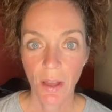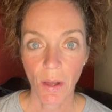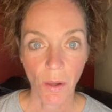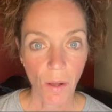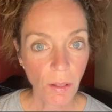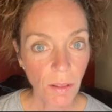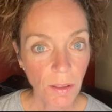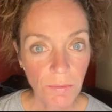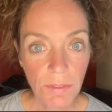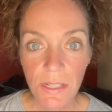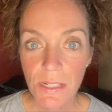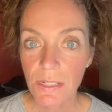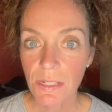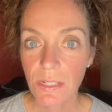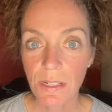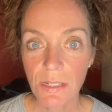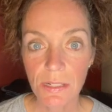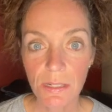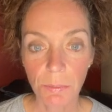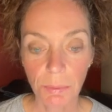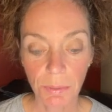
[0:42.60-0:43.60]
all of these
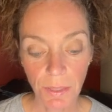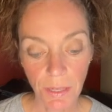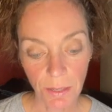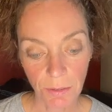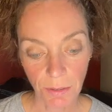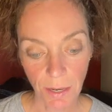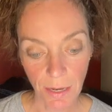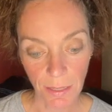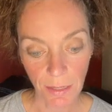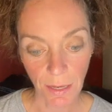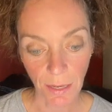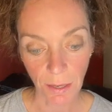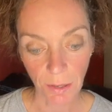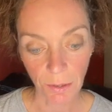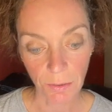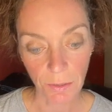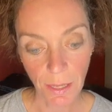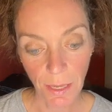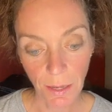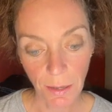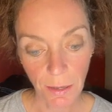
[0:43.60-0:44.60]
things at play right
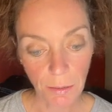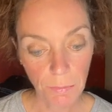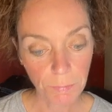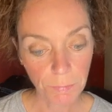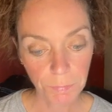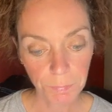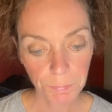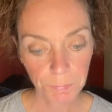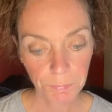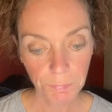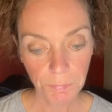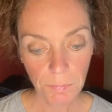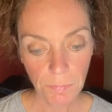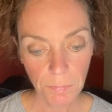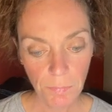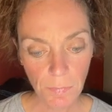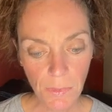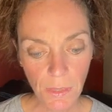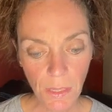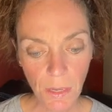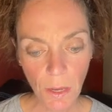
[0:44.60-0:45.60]
now? And
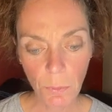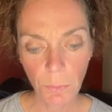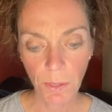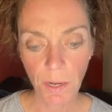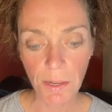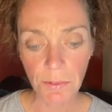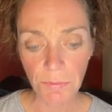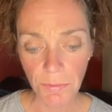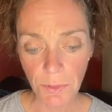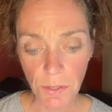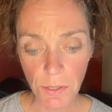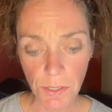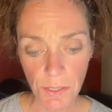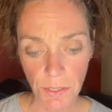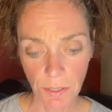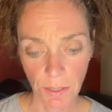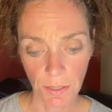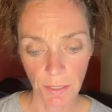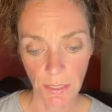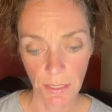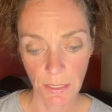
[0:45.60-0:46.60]
when I focused
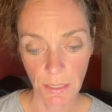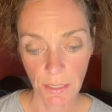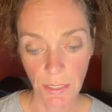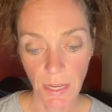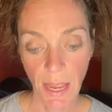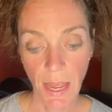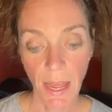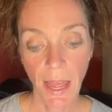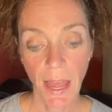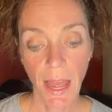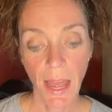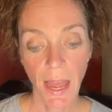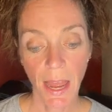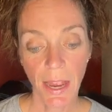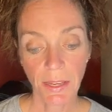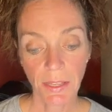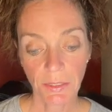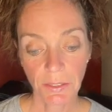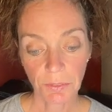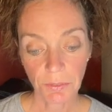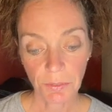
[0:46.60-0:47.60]
on this, I
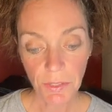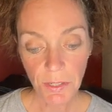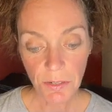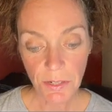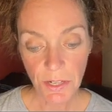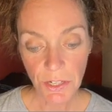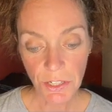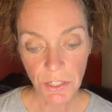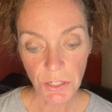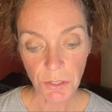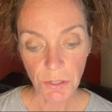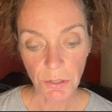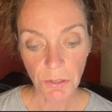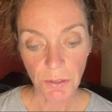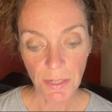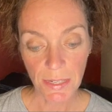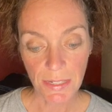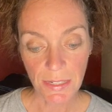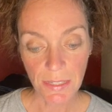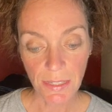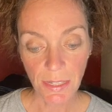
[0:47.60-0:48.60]
get the real issue
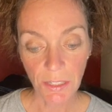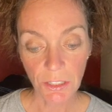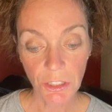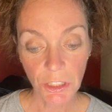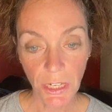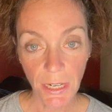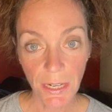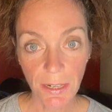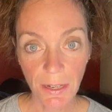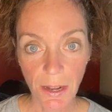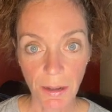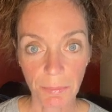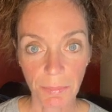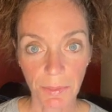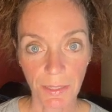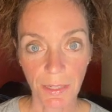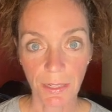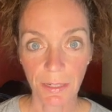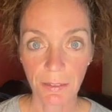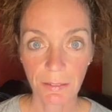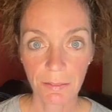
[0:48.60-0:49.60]
is that J
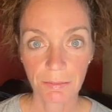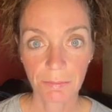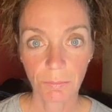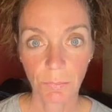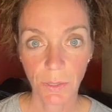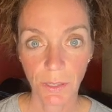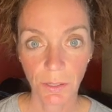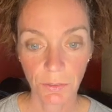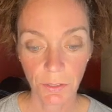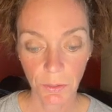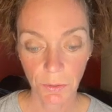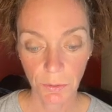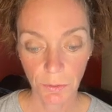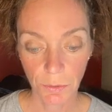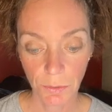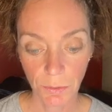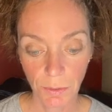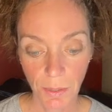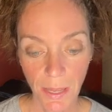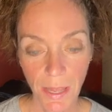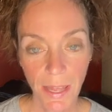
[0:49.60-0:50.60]
Company, we all know
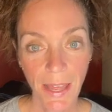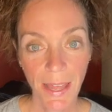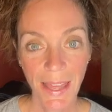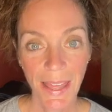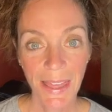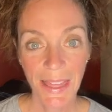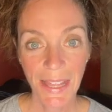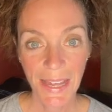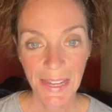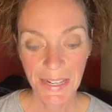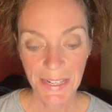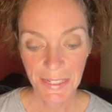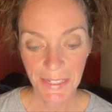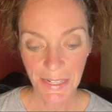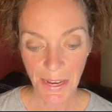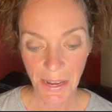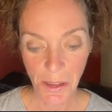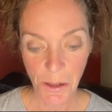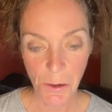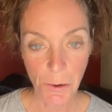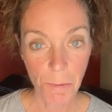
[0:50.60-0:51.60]
who that is,
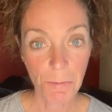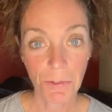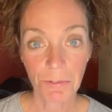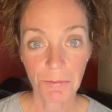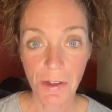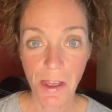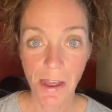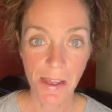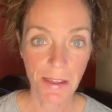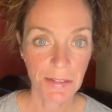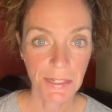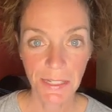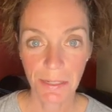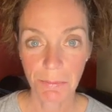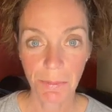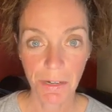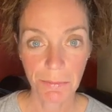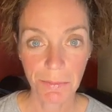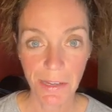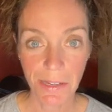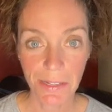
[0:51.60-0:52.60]
I hope. If not, send
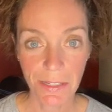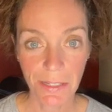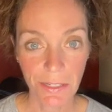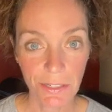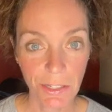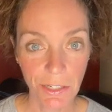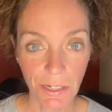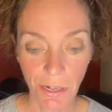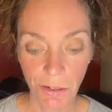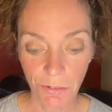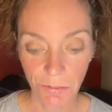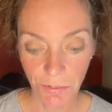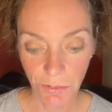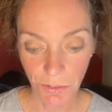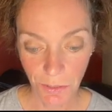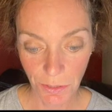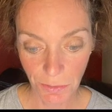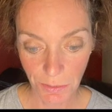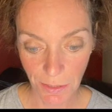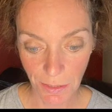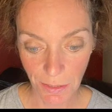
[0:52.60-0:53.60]
me a message, I'll fill
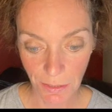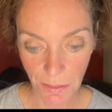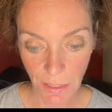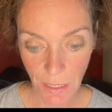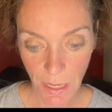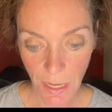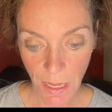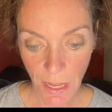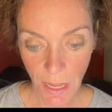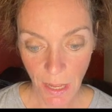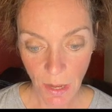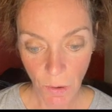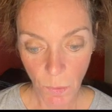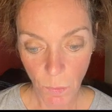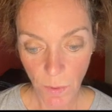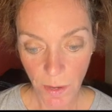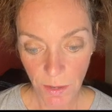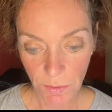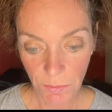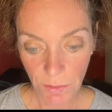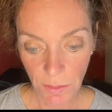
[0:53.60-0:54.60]
you in.
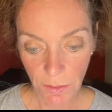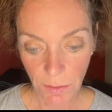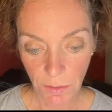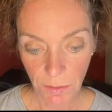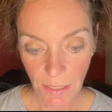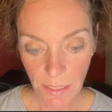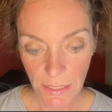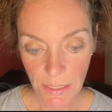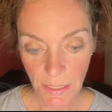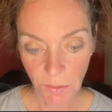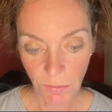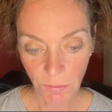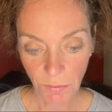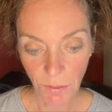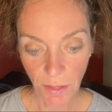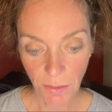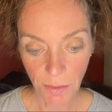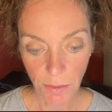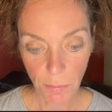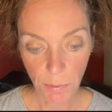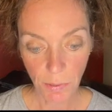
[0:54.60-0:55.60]
Went rogue. They didn't
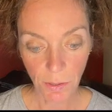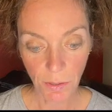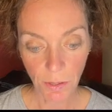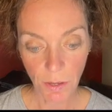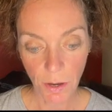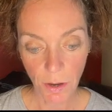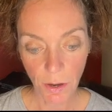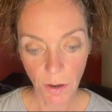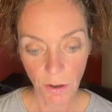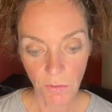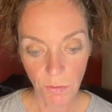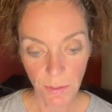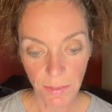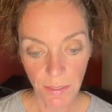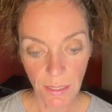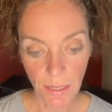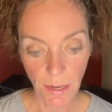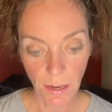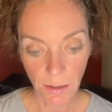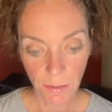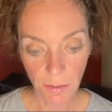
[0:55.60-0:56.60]
follow the protocol of what
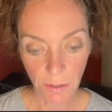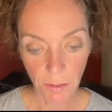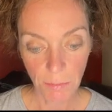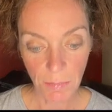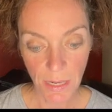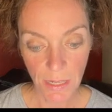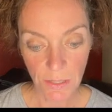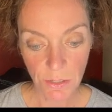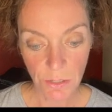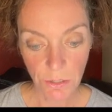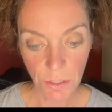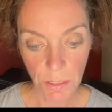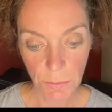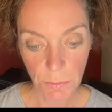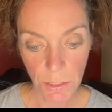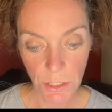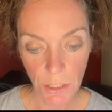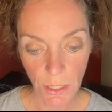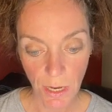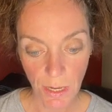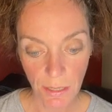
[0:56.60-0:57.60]
the other mainstream
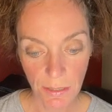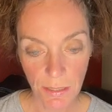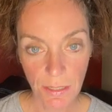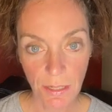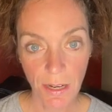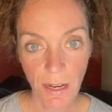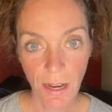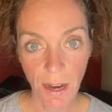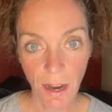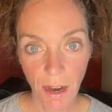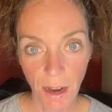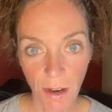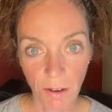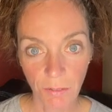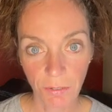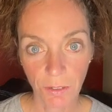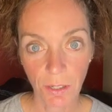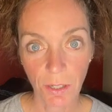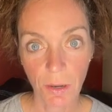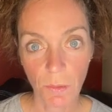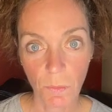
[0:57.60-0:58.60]
shots
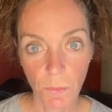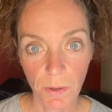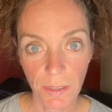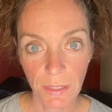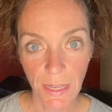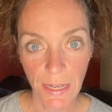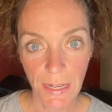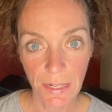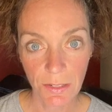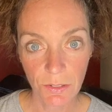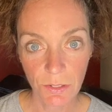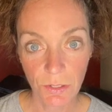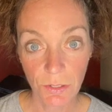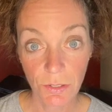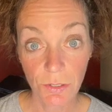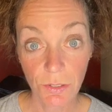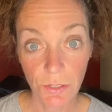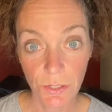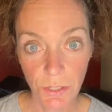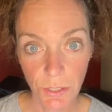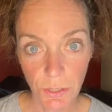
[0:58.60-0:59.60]
offer and what they
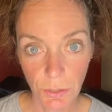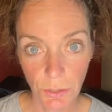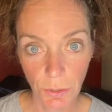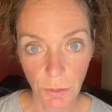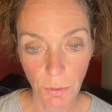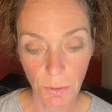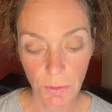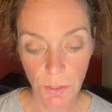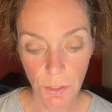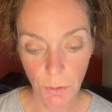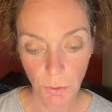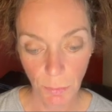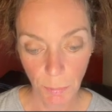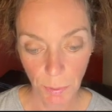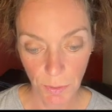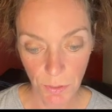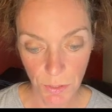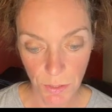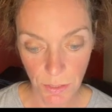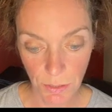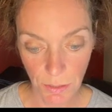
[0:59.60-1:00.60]
do to a
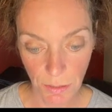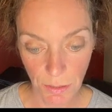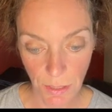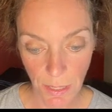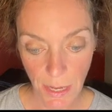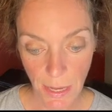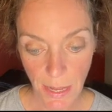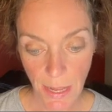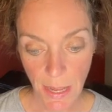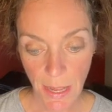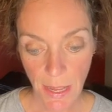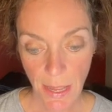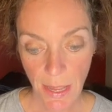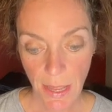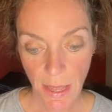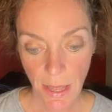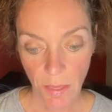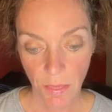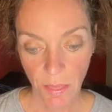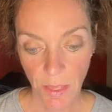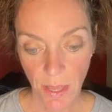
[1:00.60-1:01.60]
person.
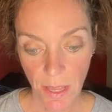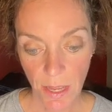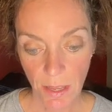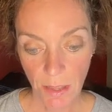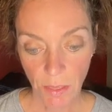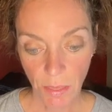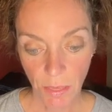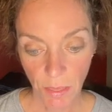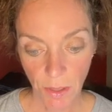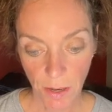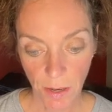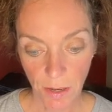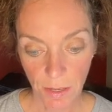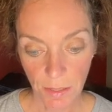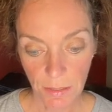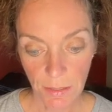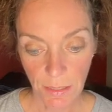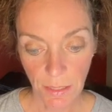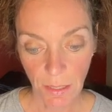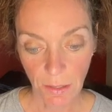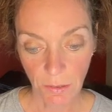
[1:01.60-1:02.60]
They
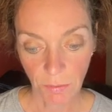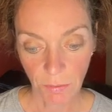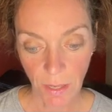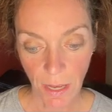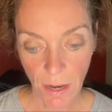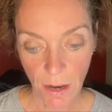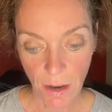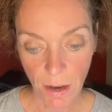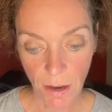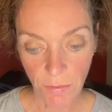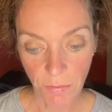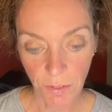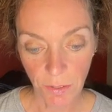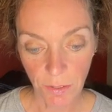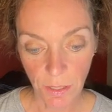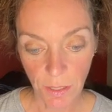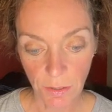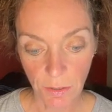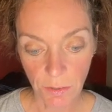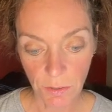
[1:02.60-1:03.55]
thought if they offered an